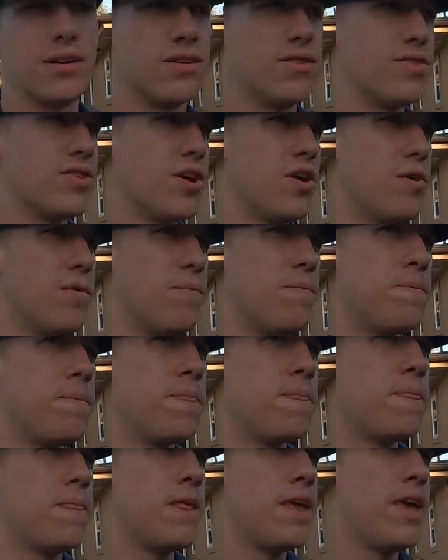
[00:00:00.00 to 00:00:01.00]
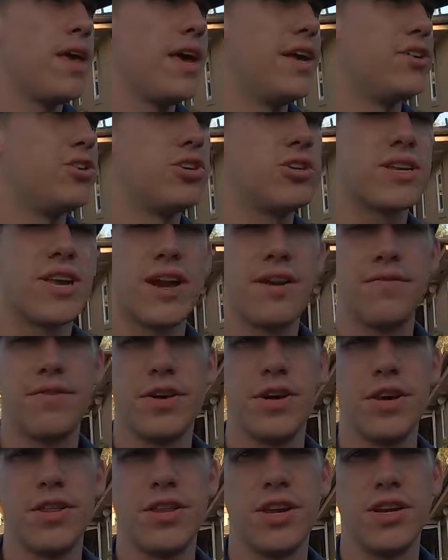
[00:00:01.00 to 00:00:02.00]
So it's just kind of a
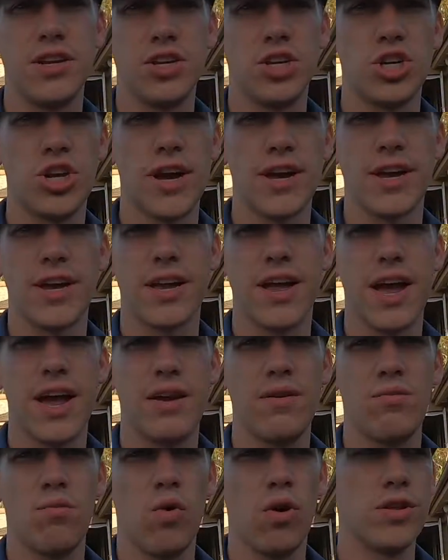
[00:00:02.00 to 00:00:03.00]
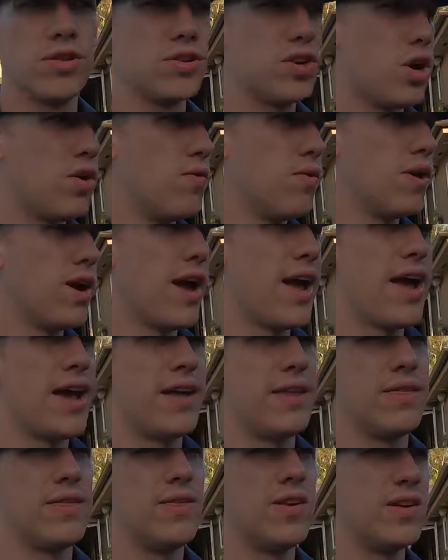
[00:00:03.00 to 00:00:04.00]
good thing to check again once over.
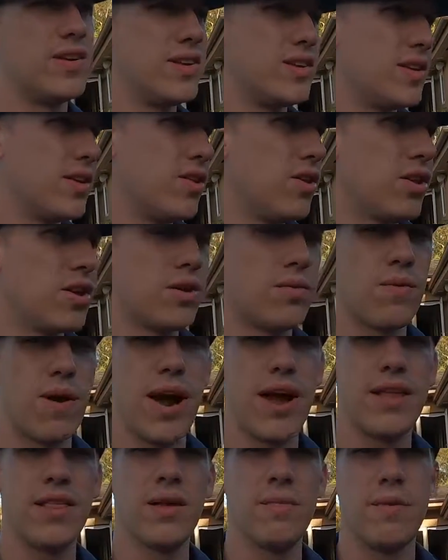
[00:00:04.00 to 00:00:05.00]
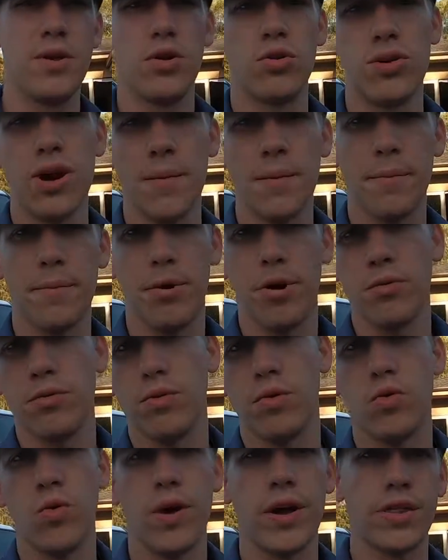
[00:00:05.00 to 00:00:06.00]
Hey, this isn't looking right. Let me go grab a part
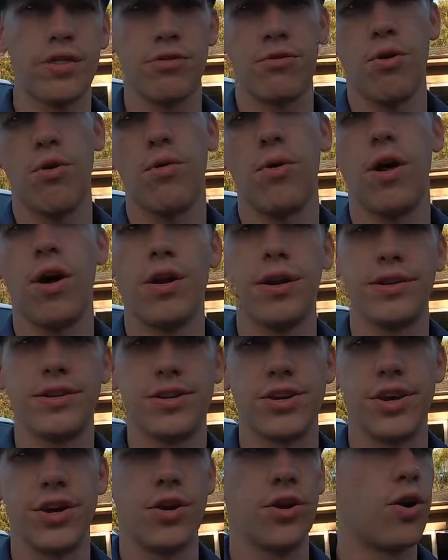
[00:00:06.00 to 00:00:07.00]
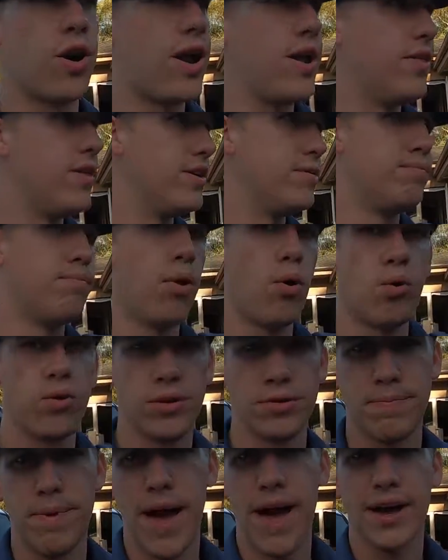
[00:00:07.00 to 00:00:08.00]
real quick, throw it on, it's good. Or hey, this
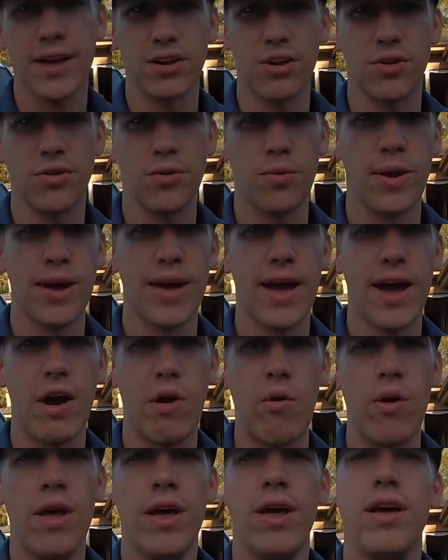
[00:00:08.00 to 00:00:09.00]
bolt is backing all the way out.